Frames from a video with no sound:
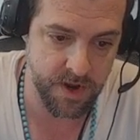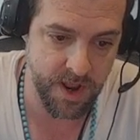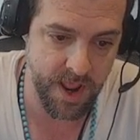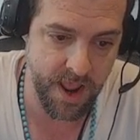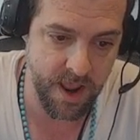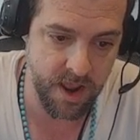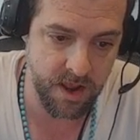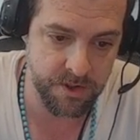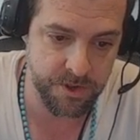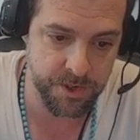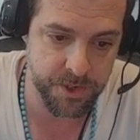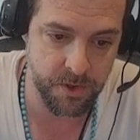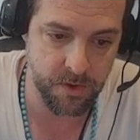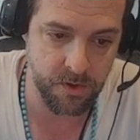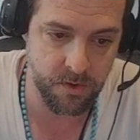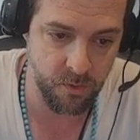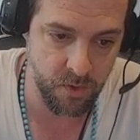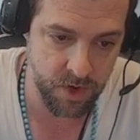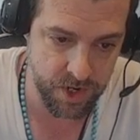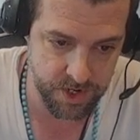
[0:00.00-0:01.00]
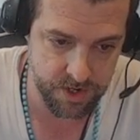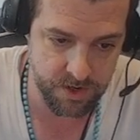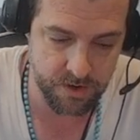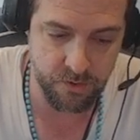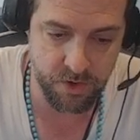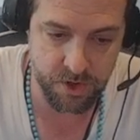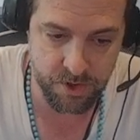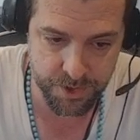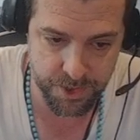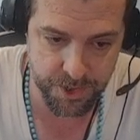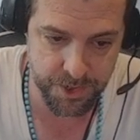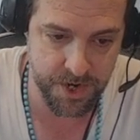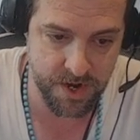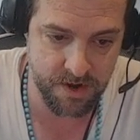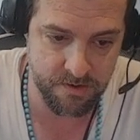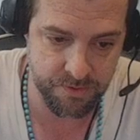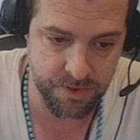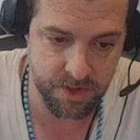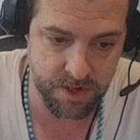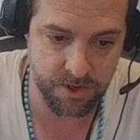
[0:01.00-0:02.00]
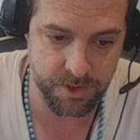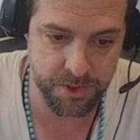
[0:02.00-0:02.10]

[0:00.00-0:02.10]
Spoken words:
And we use the same thing,